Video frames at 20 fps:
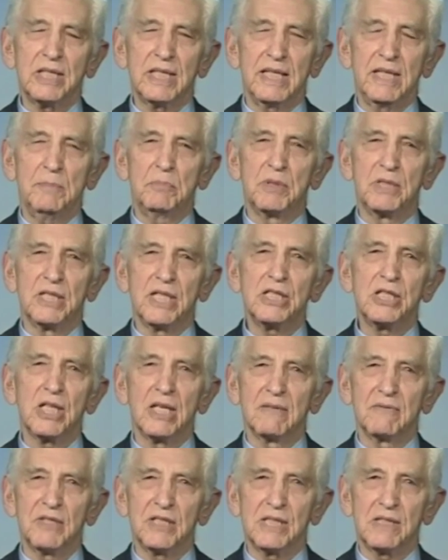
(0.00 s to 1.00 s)
the
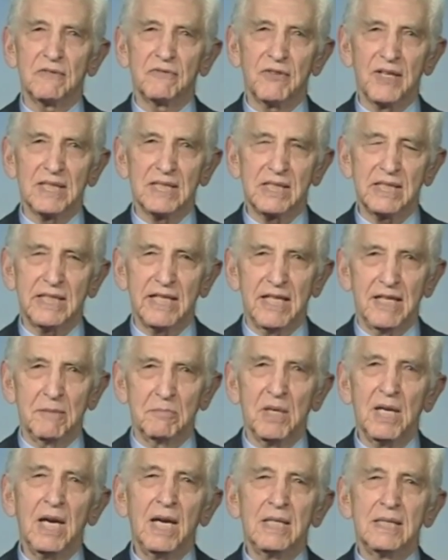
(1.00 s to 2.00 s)
position of his defense
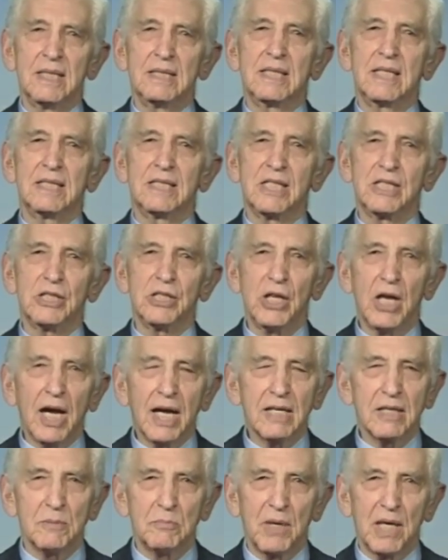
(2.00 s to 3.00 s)
team, that this is
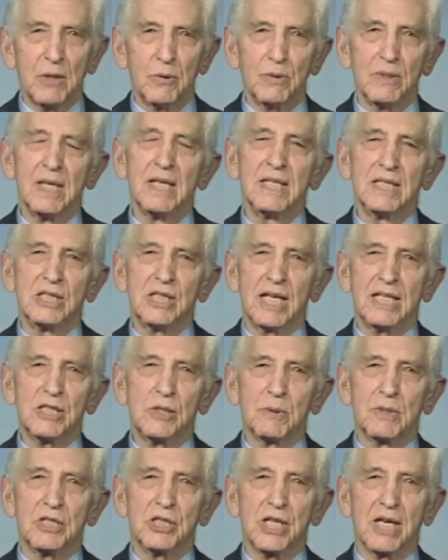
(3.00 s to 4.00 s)
not about
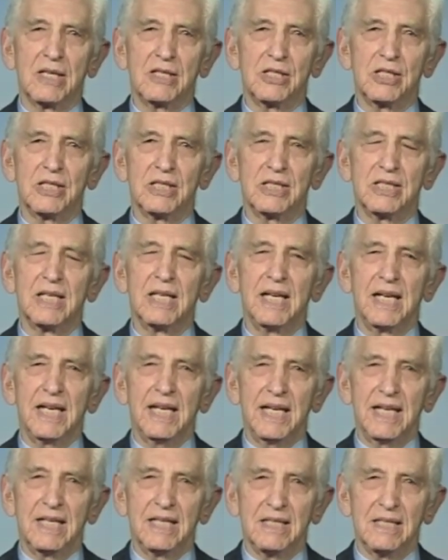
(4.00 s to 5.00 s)
sexual charges
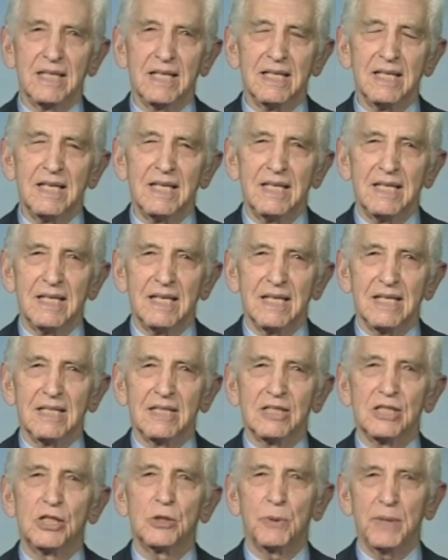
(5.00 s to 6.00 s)
in
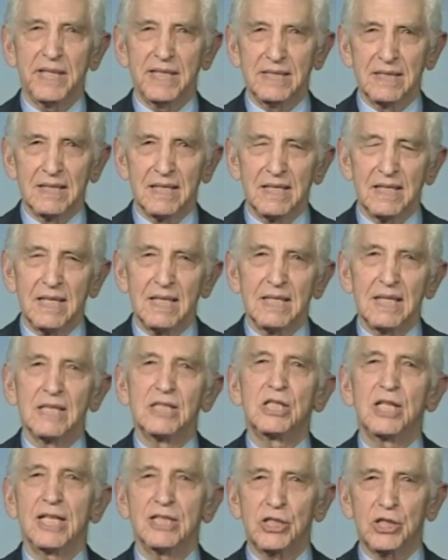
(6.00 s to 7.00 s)
Sweden,
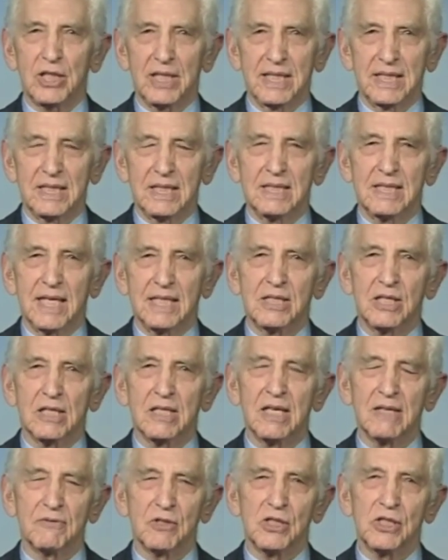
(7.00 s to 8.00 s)
essentially, that that's a
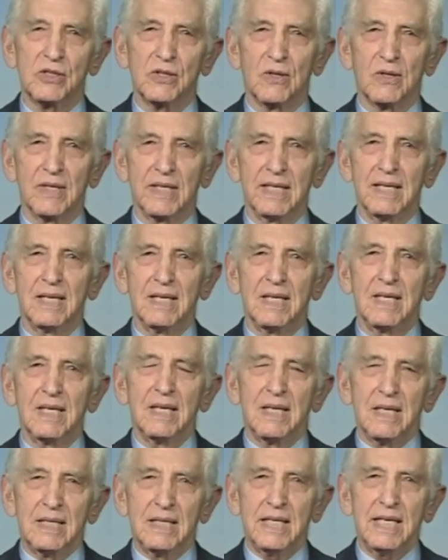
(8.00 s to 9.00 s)
cover story.
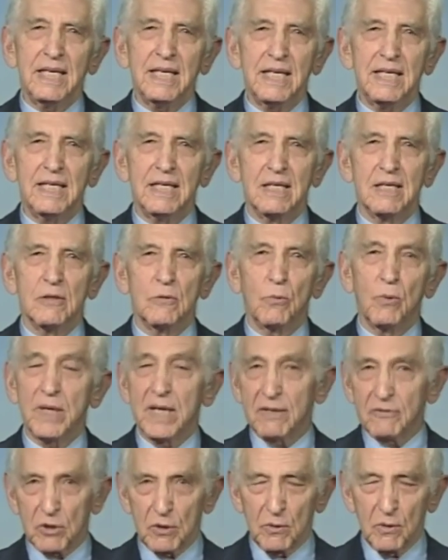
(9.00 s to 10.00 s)
The
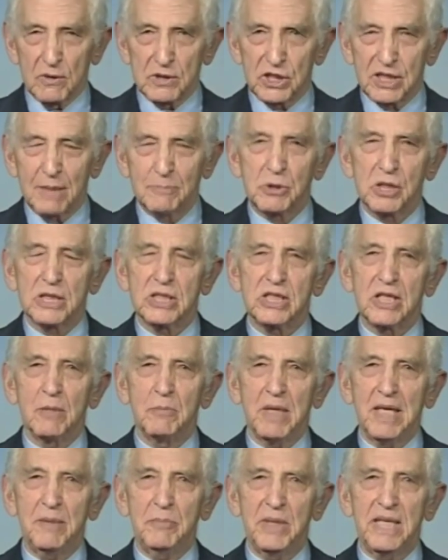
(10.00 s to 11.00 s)
whatever substance
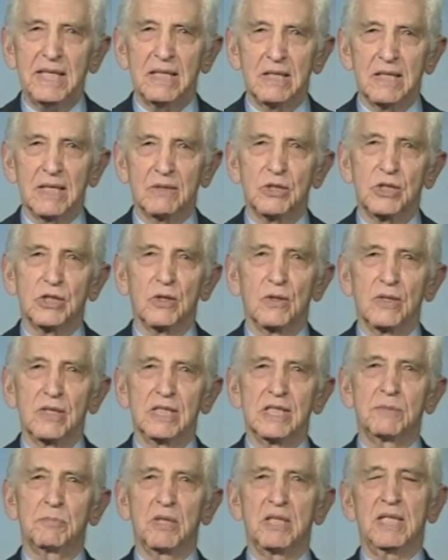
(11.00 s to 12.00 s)
there may be to those
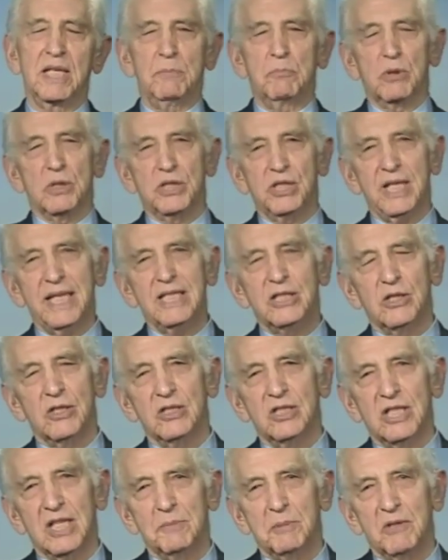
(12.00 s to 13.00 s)
stories, but the
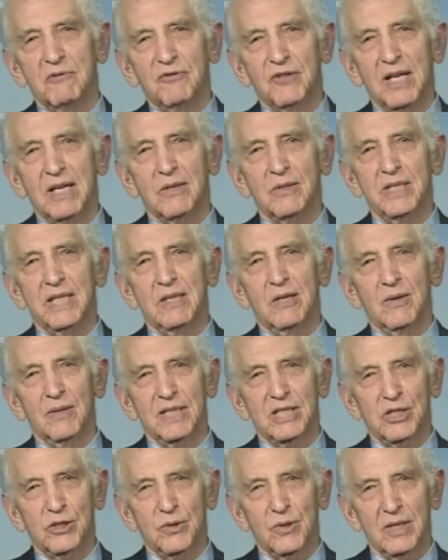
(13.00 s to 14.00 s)
procedures that have been followed here are
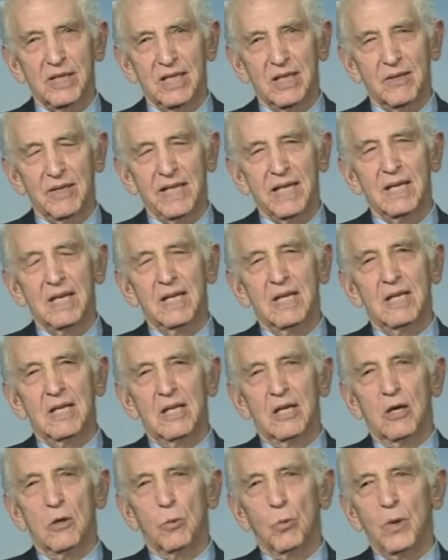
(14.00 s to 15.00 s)
extraordinary.
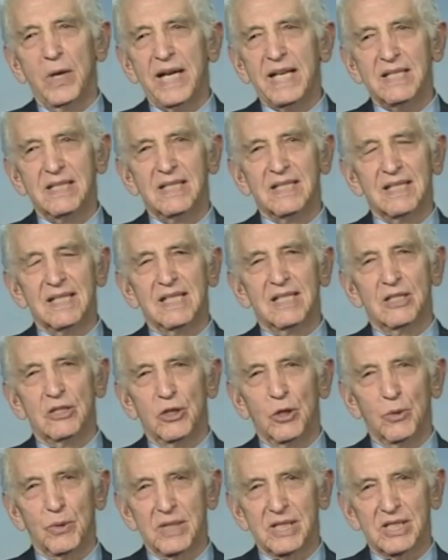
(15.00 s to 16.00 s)
A red
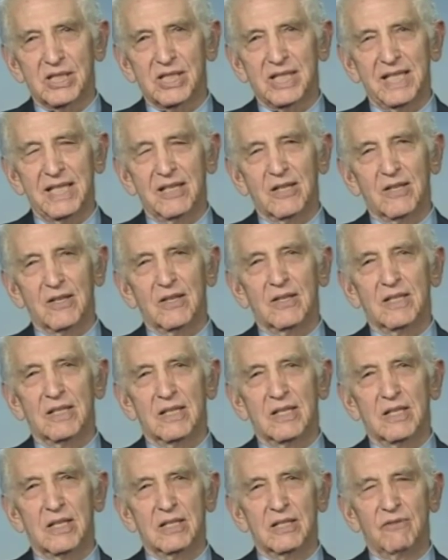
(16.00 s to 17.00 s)
notice here,
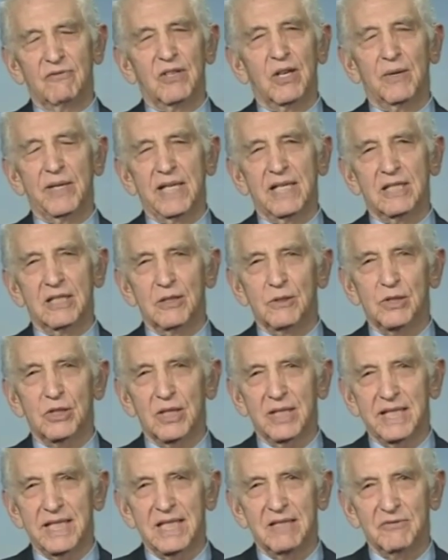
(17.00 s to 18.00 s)
very
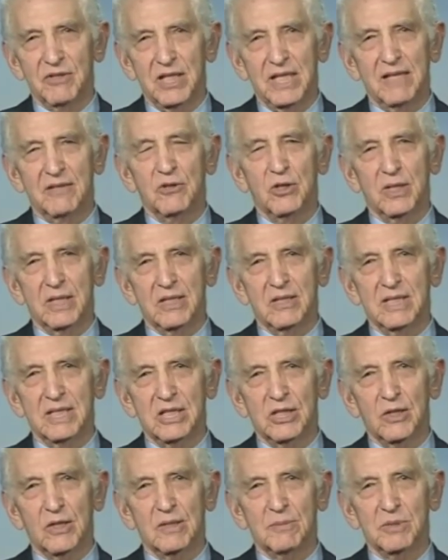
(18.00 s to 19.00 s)
unusually given, never under
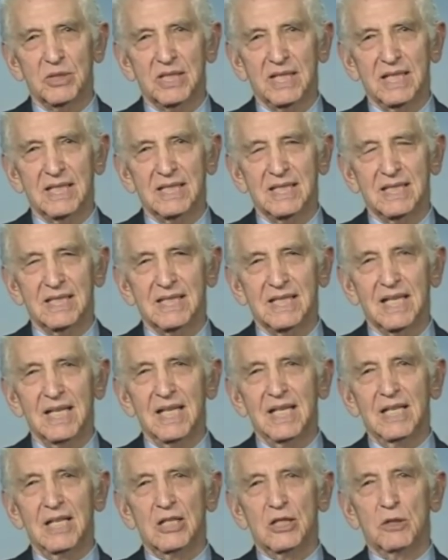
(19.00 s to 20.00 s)
these circumstances,
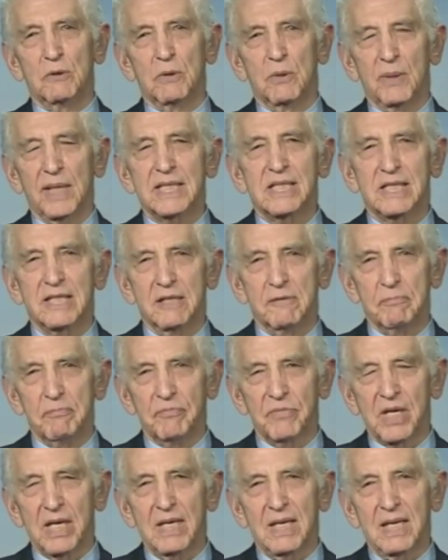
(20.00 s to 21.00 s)
to arrest
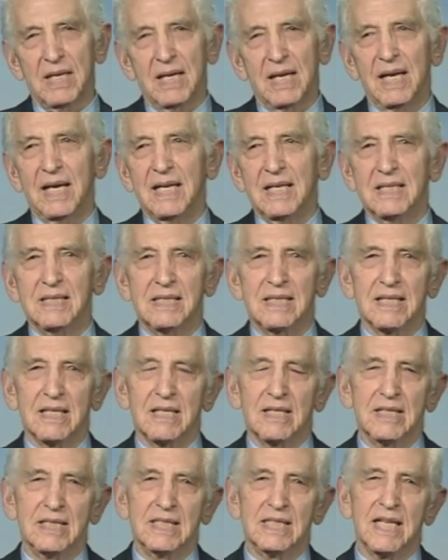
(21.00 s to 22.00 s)
him. And
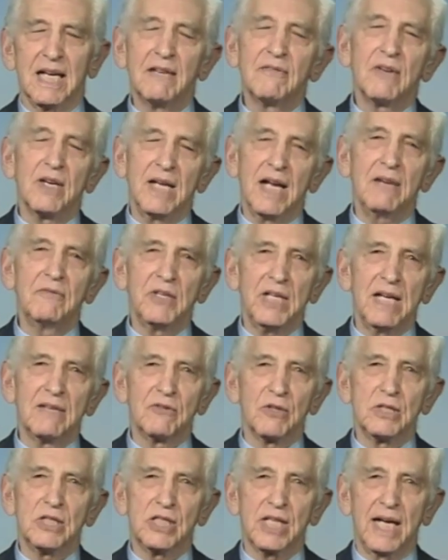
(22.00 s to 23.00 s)
these heavy
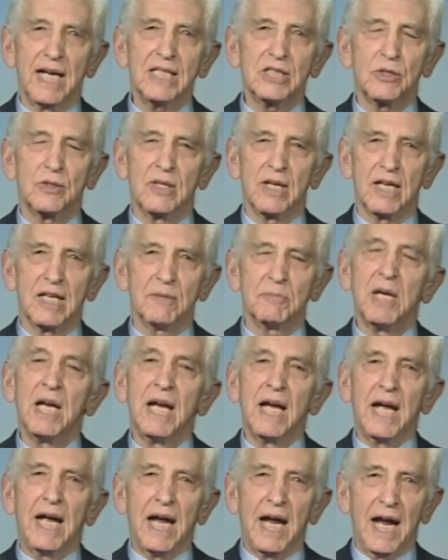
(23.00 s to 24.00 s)
efforts to extradite him
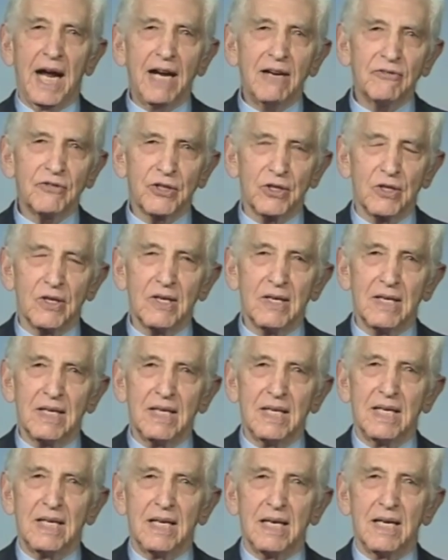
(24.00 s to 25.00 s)
after
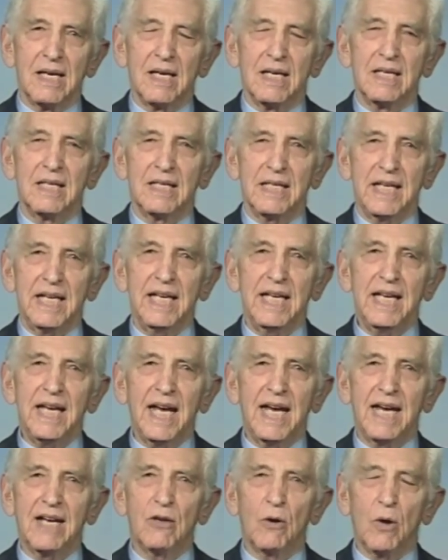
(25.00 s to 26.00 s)
he
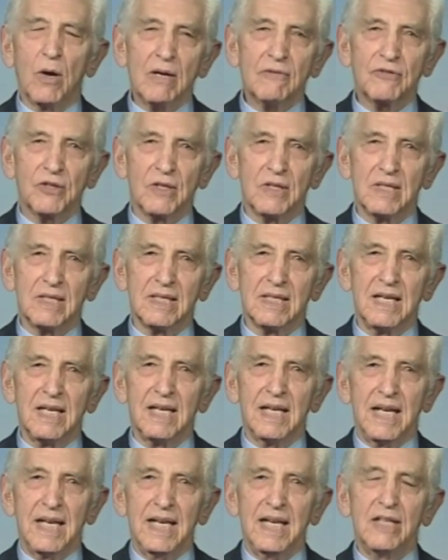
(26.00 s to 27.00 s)
had offered
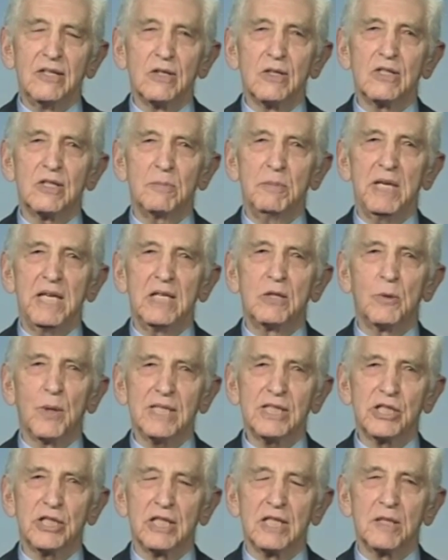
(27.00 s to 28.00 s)
either to be
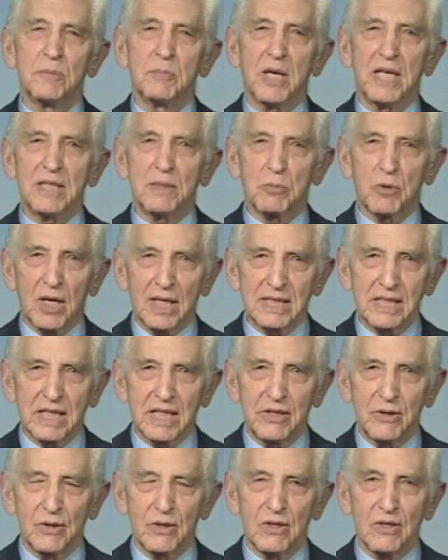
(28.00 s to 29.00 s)
questioned by the
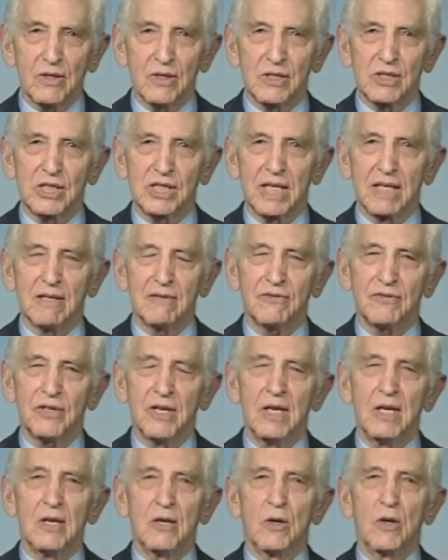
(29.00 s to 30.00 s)
prosecutor herself
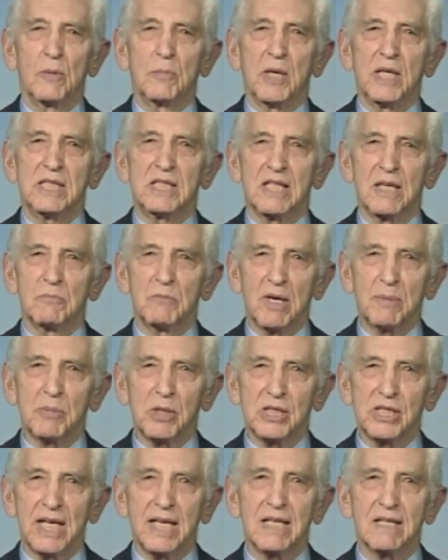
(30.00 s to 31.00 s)
or by some
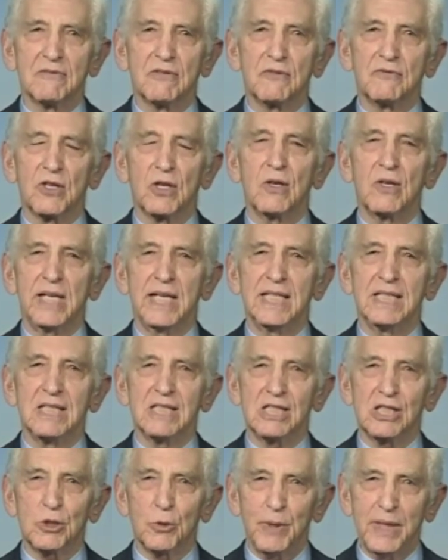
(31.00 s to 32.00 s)
representative of her in
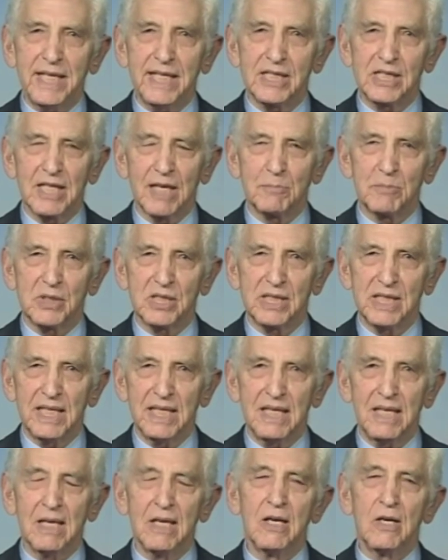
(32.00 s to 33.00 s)
the Swedish
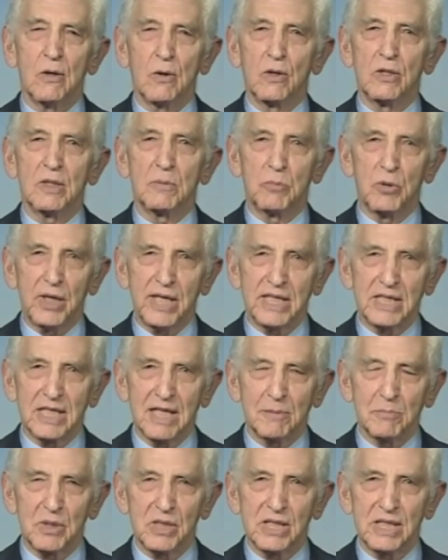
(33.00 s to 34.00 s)
embassy or the
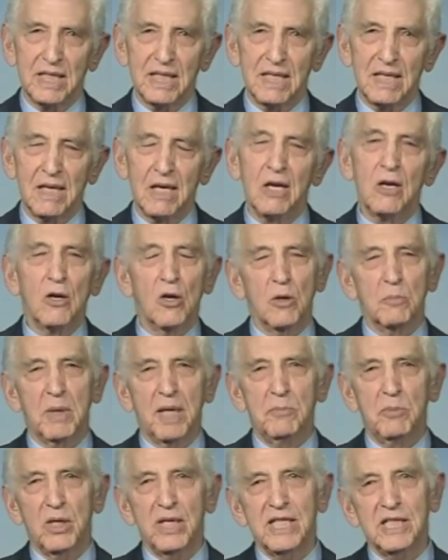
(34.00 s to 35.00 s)
British embassy or
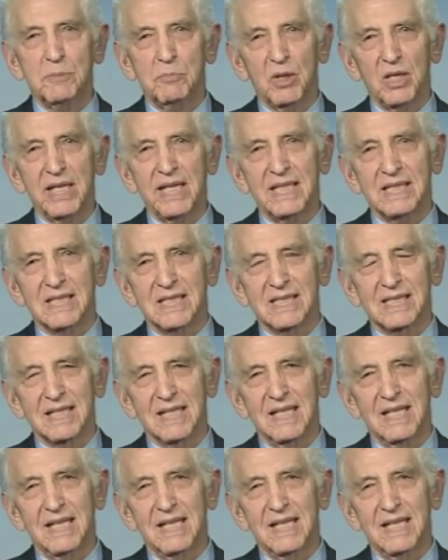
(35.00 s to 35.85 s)
by British police